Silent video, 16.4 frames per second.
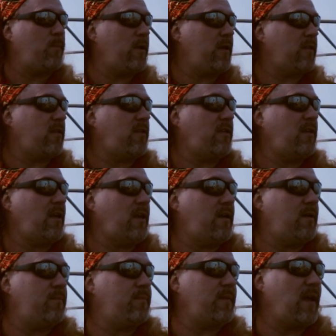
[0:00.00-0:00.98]
but
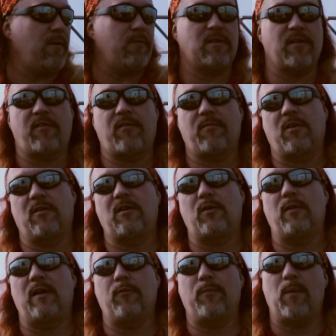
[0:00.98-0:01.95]
yeah, we just could do
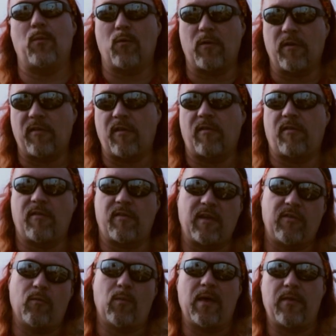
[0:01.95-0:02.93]
a little bit more consistency
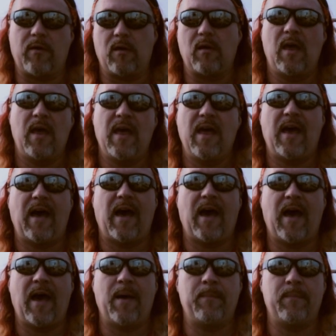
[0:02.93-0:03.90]
in the weather,
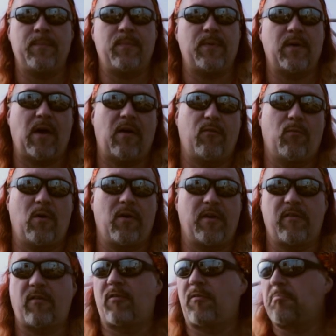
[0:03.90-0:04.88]
but
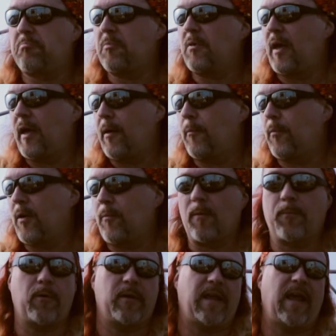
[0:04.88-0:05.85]
otherwise, yeah, we're
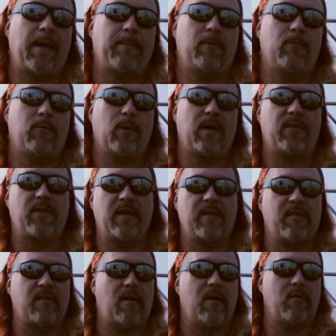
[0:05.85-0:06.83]
pretty happy with the way
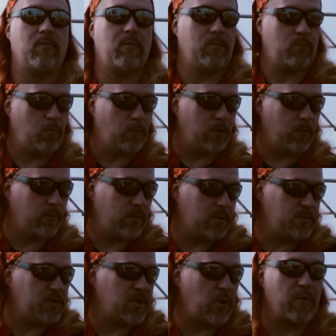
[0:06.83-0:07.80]
things are, and we're
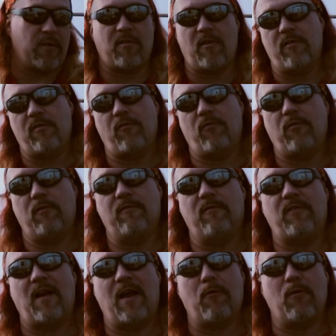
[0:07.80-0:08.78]
showing signs of fruit
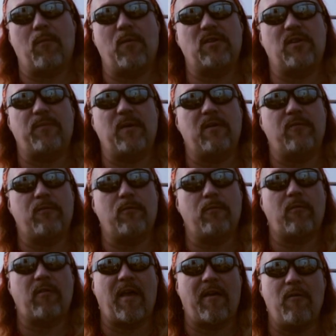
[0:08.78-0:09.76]
and flowering, which is beautiful.
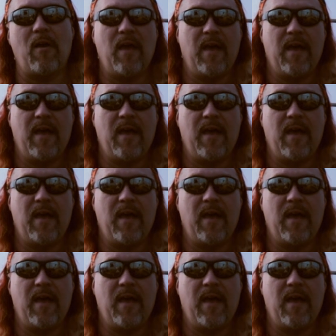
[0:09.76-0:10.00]
So